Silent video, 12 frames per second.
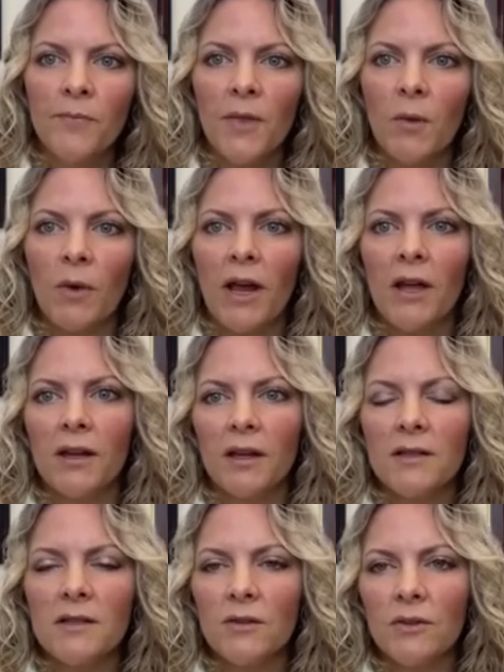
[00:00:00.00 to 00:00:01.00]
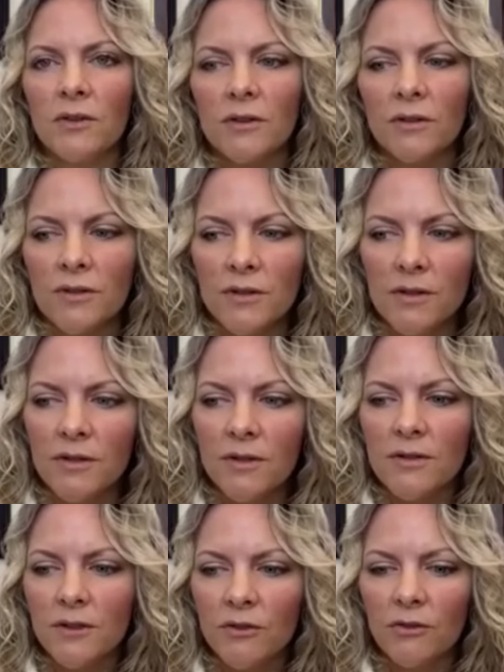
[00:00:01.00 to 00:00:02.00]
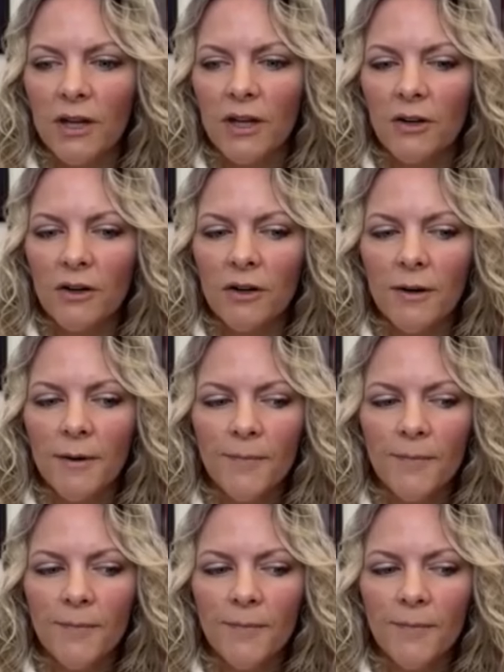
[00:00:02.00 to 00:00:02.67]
Right. And so that there's a greater